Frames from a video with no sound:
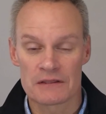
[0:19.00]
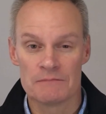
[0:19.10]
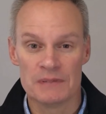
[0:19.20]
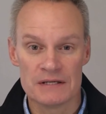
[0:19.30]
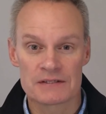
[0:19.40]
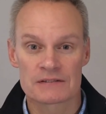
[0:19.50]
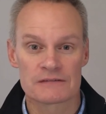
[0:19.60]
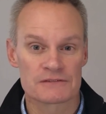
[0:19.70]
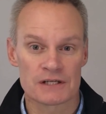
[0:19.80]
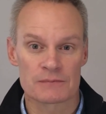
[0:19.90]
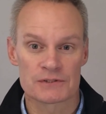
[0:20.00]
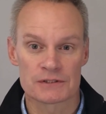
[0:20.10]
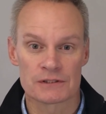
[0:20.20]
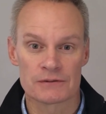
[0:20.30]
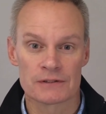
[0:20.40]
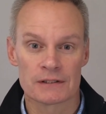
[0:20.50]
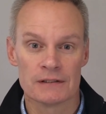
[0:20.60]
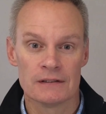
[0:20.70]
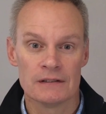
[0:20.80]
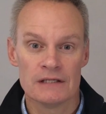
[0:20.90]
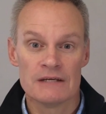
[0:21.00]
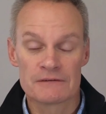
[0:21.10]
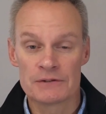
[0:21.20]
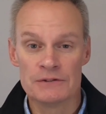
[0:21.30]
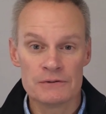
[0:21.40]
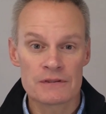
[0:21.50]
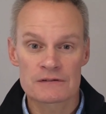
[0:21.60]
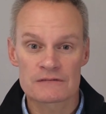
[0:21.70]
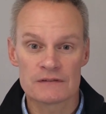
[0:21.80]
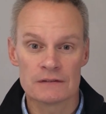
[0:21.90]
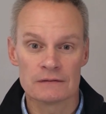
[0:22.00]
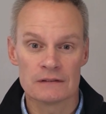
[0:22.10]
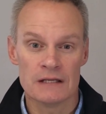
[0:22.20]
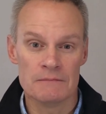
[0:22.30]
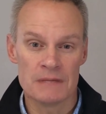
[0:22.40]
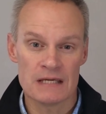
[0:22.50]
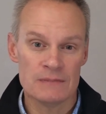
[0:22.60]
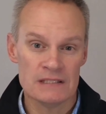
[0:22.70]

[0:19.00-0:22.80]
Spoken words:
basics of cybersecurity. If you're new to this field and maybe